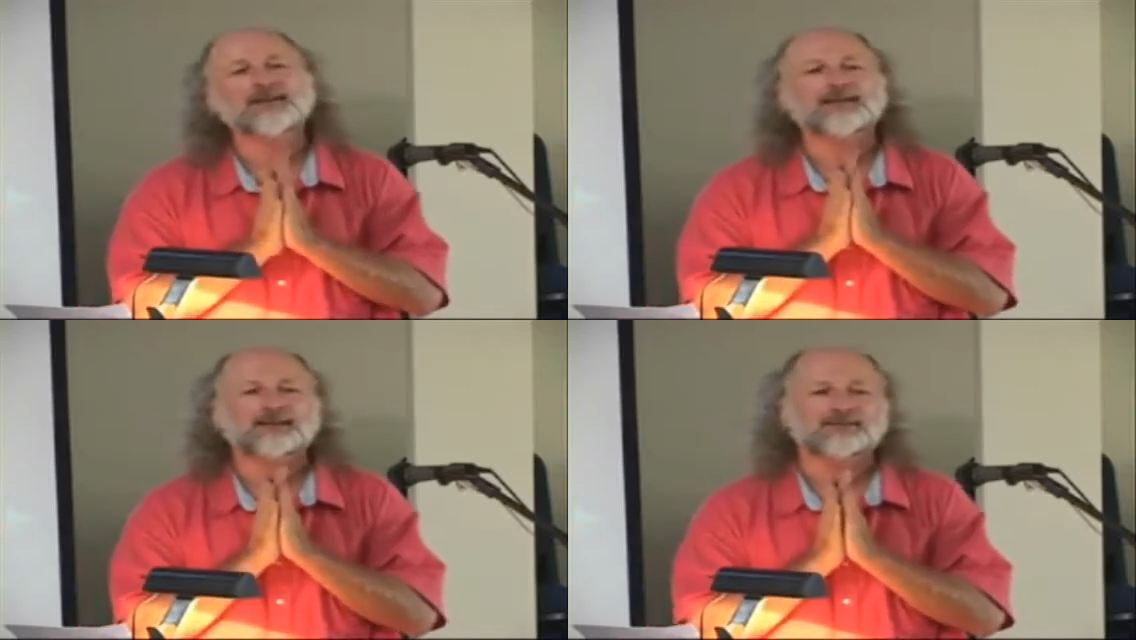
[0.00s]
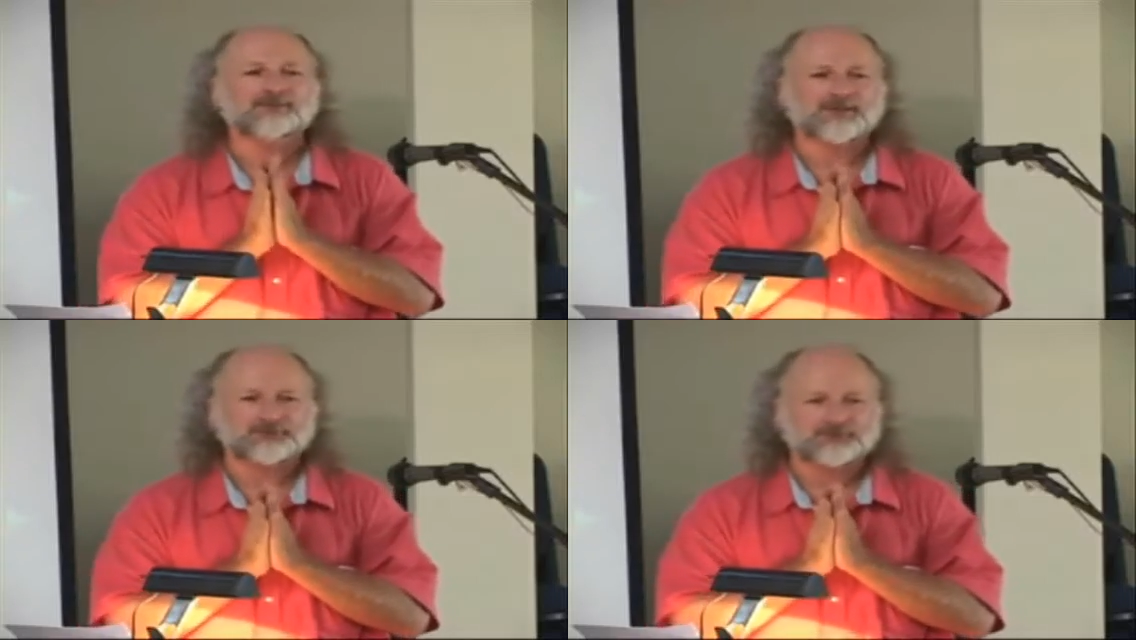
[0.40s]
many
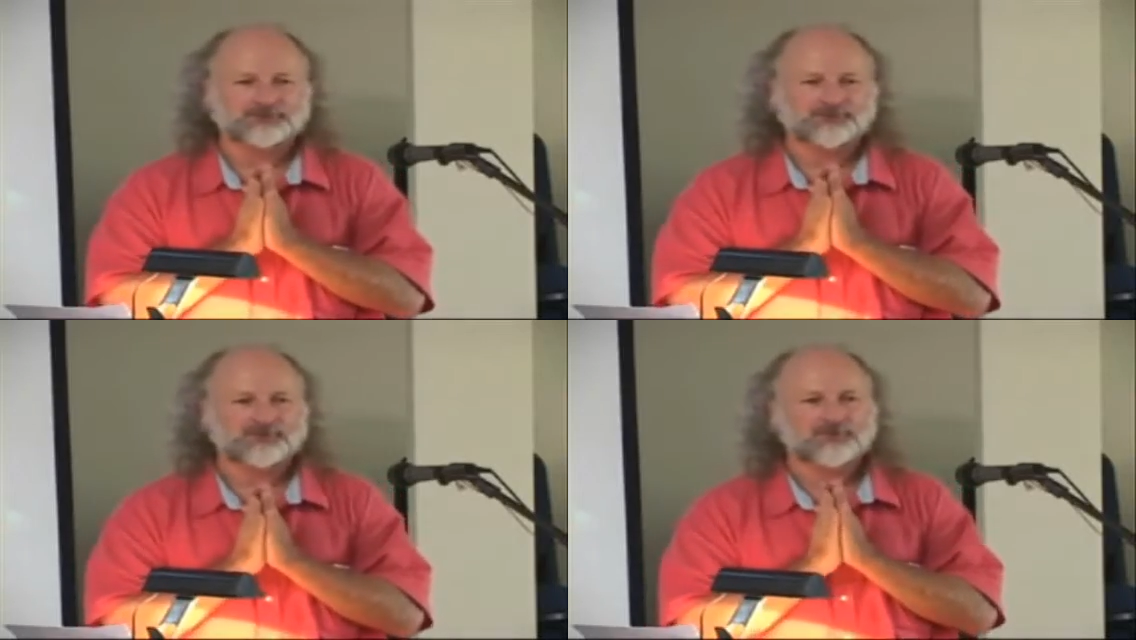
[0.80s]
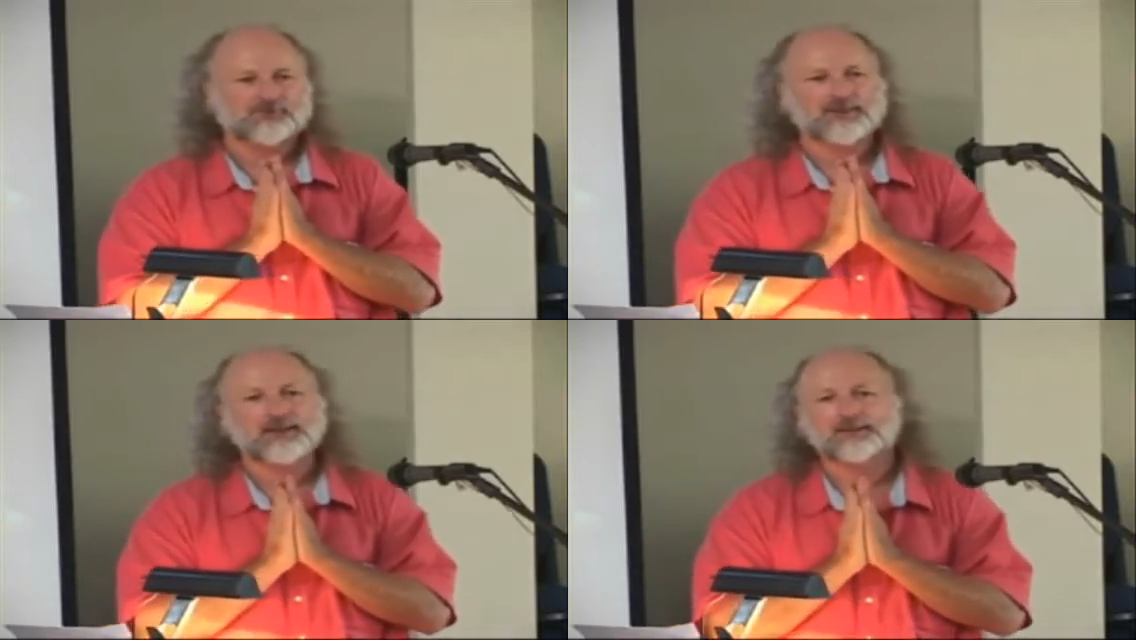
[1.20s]
individuals
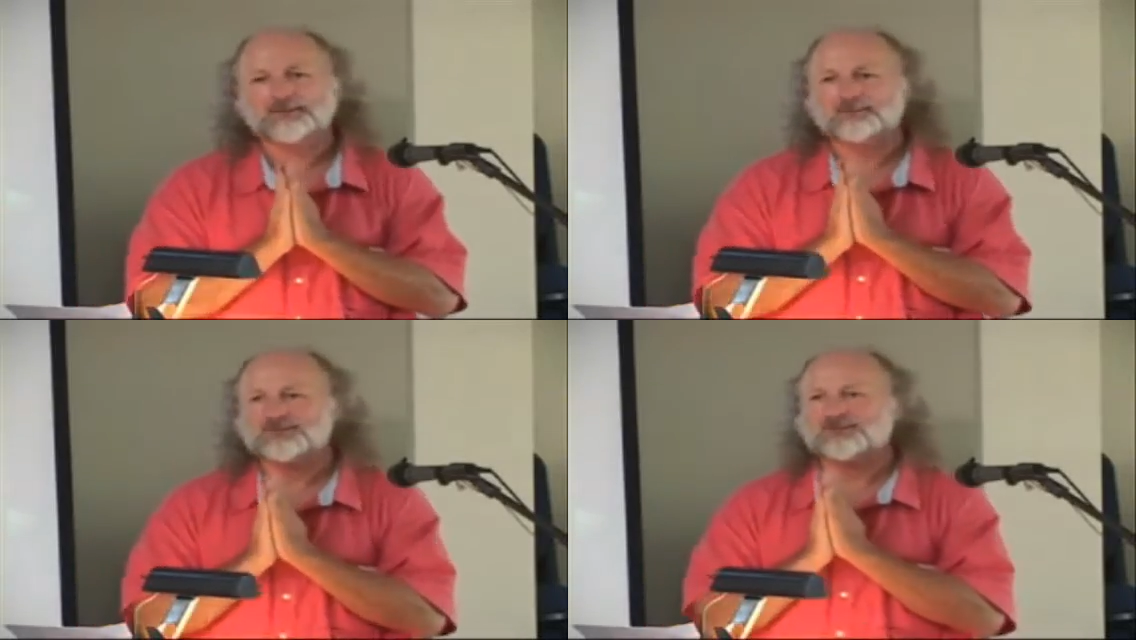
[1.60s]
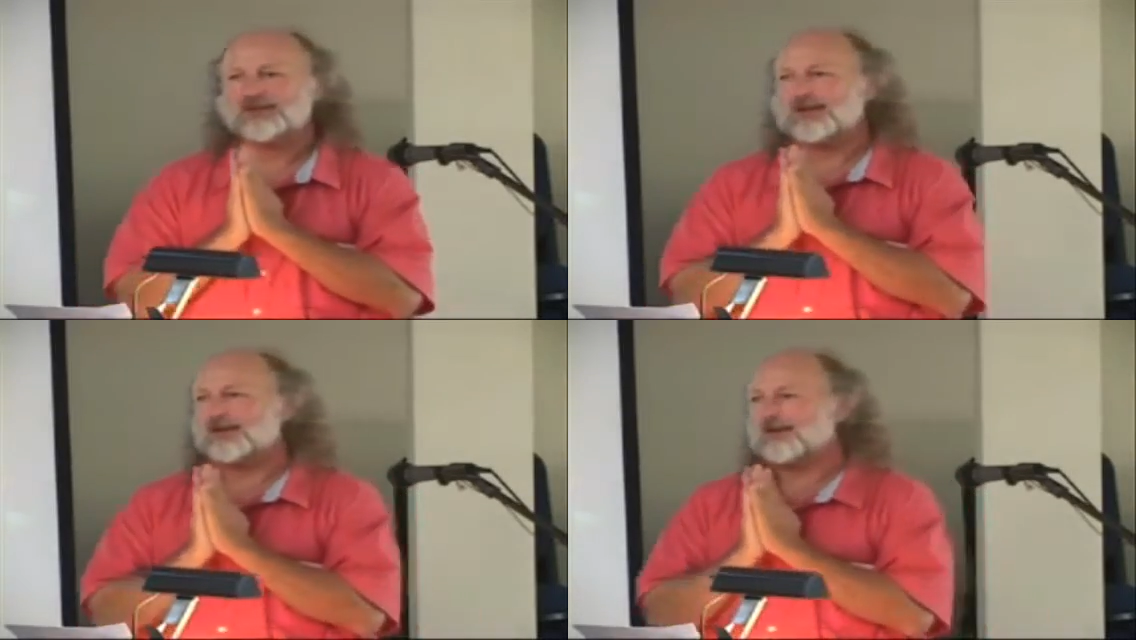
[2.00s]
that would
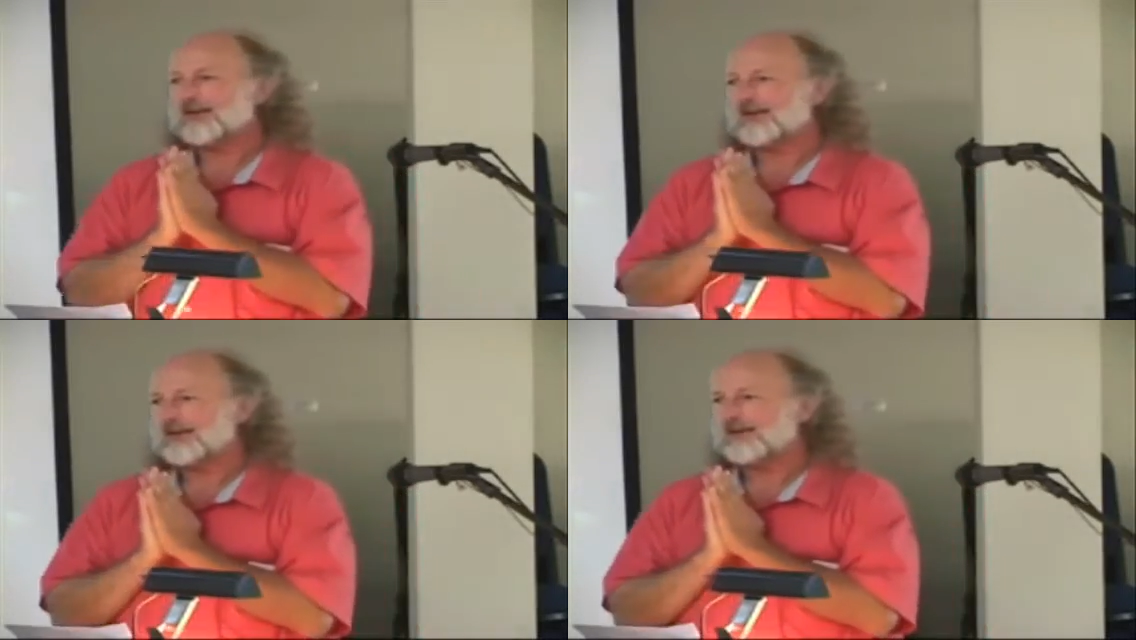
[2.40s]
state